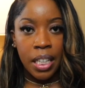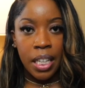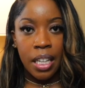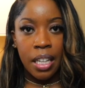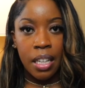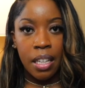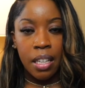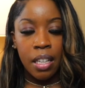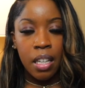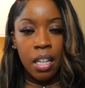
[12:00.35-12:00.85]

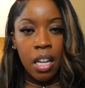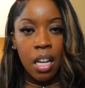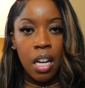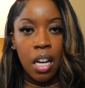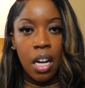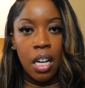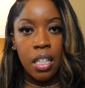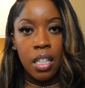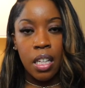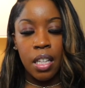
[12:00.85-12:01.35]
in
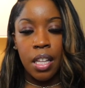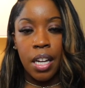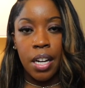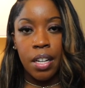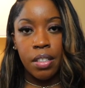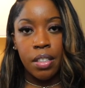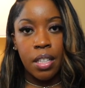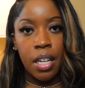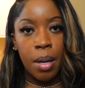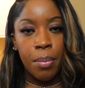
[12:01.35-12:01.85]
another
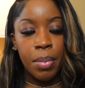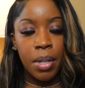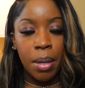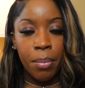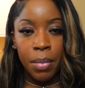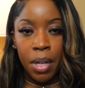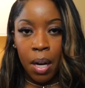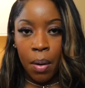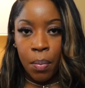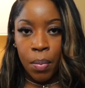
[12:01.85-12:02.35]
hairstyle. But
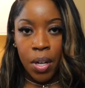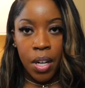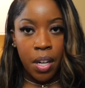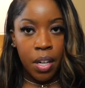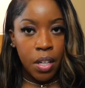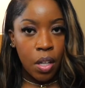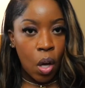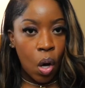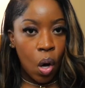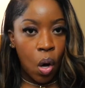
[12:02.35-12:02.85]
I'm not
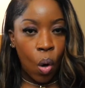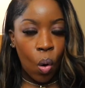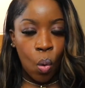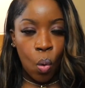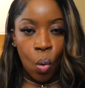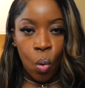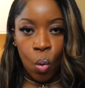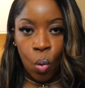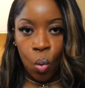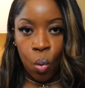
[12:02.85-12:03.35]
wearing the
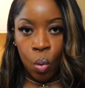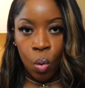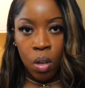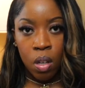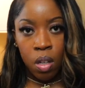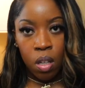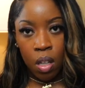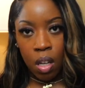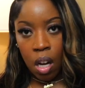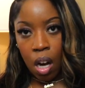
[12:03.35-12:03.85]
whole,
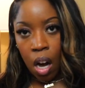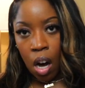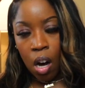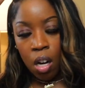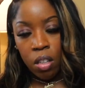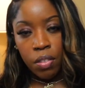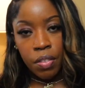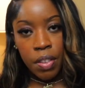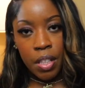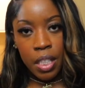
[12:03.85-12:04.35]

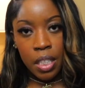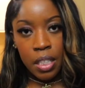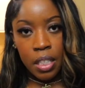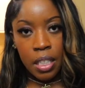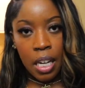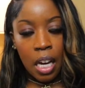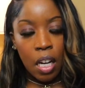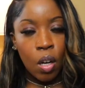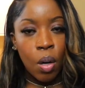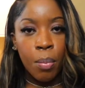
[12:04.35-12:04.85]
all of this
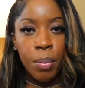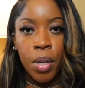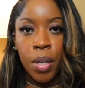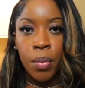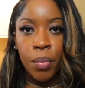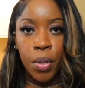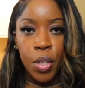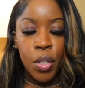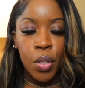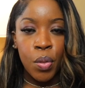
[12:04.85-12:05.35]
not gonna be
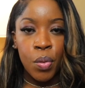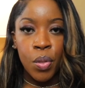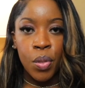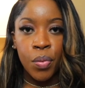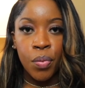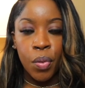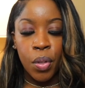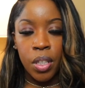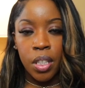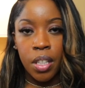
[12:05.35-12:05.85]
reused
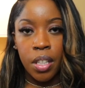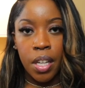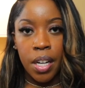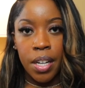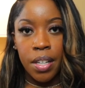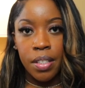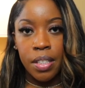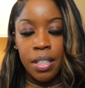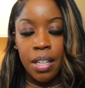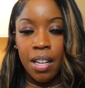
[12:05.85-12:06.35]
for another
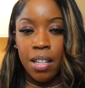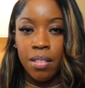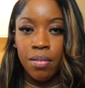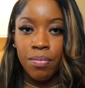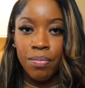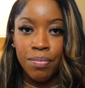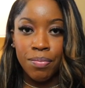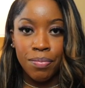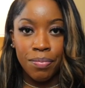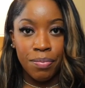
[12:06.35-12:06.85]
hairstyle.
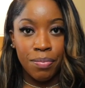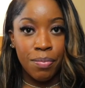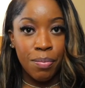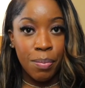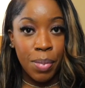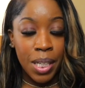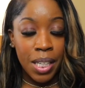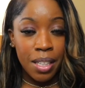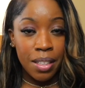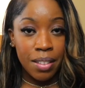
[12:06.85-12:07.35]

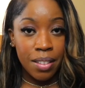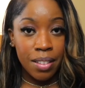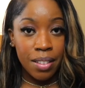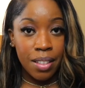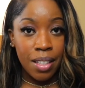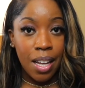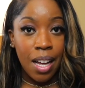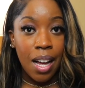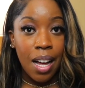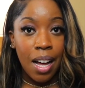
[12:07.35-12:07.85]
But
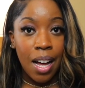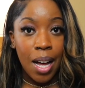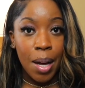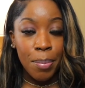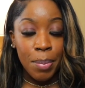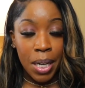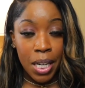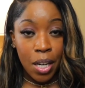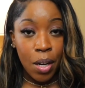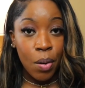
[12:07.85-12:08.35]
I
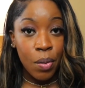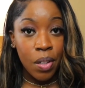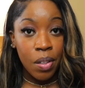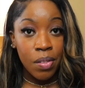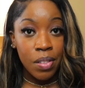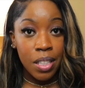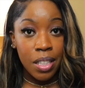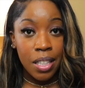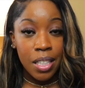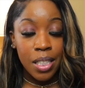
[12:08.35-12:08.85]
might hold
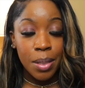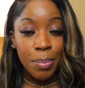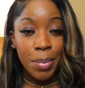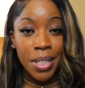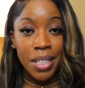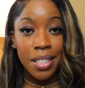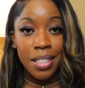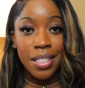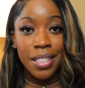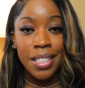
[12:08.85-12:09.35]
on to this
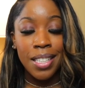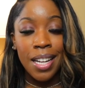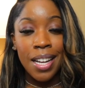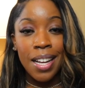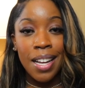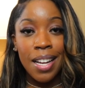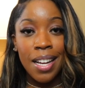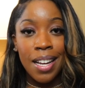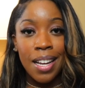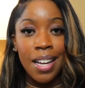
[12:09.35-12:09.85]
because
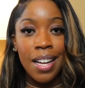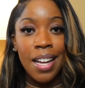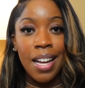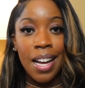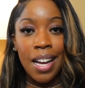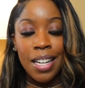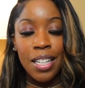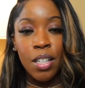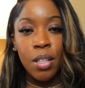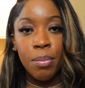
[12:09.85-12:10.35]

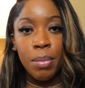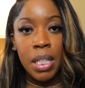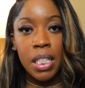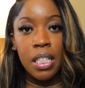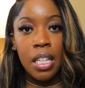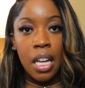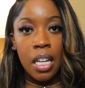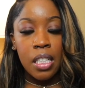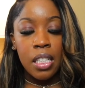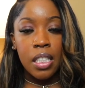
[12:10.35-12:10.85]
I know my
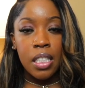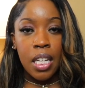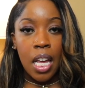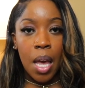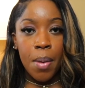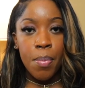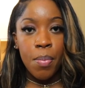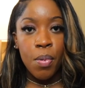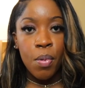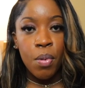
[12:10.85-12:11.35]
stylist is
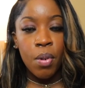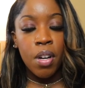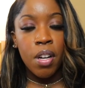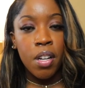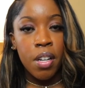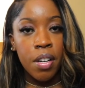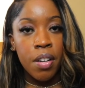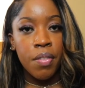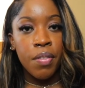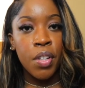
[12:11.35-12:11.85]
capable
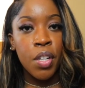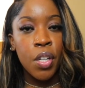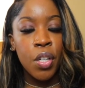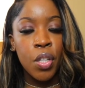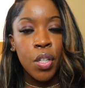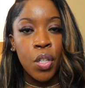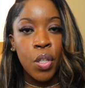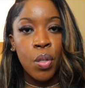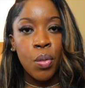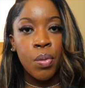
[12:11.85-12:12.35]
of
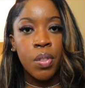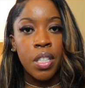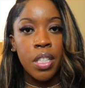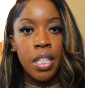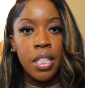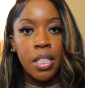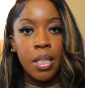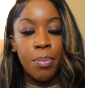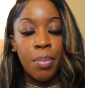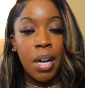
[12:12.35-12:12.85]
using
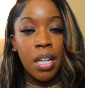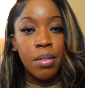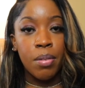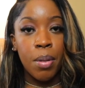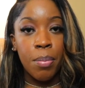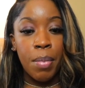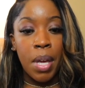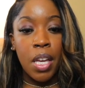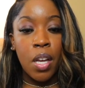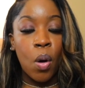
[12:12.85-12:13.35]
it to
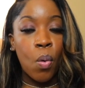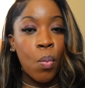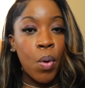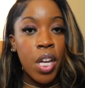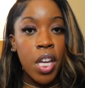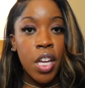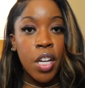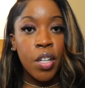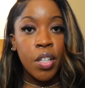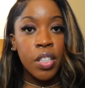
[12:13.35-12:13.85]
possibly make a
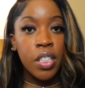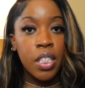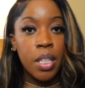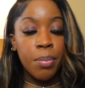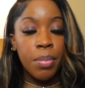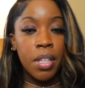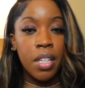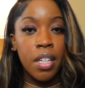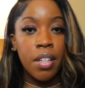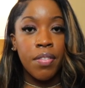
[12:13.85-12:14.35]
wig or
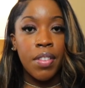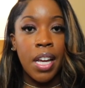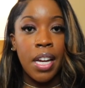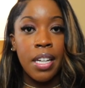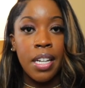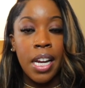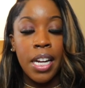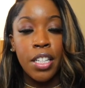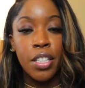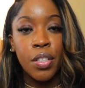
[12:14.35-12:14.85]
something of that
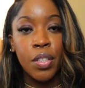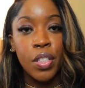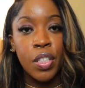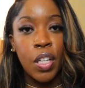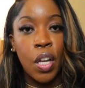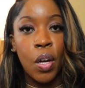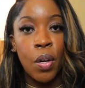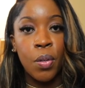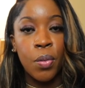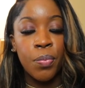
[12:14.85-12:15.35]
nature,
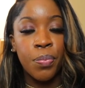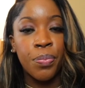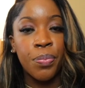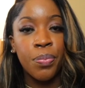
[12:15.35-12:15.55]
so